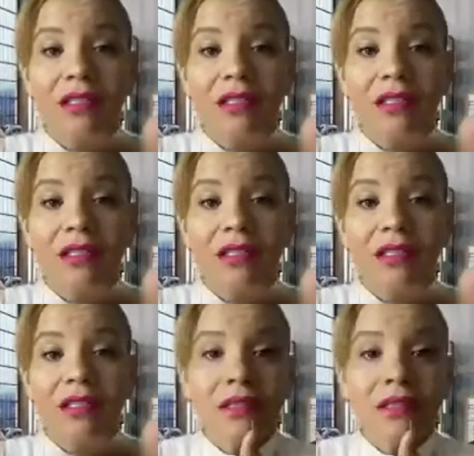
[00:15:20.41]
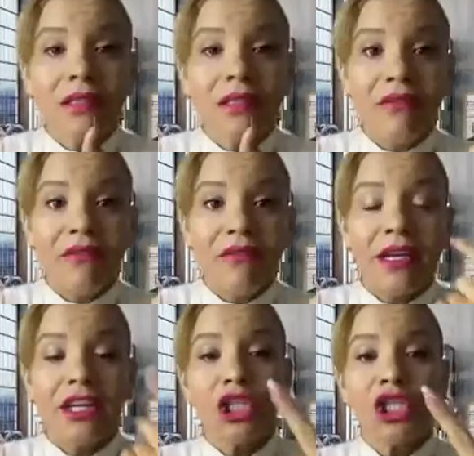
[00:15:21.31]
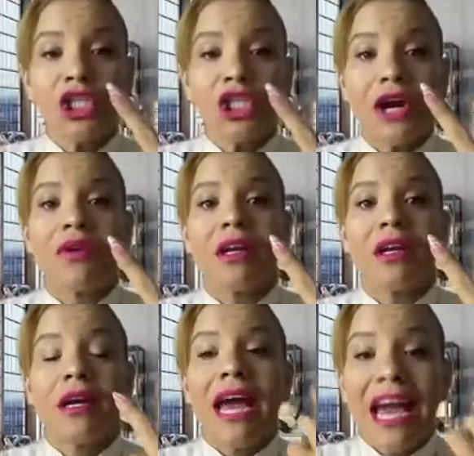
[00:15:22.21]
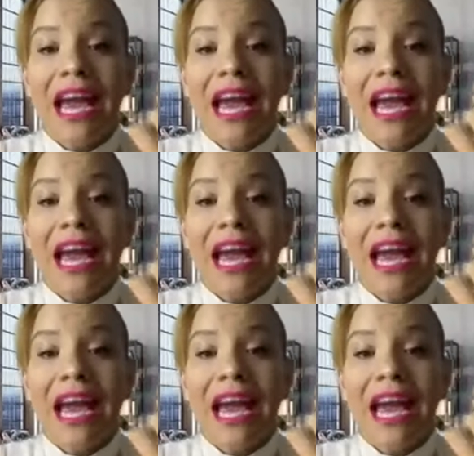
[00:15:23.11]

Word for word: the system inviting, sharing,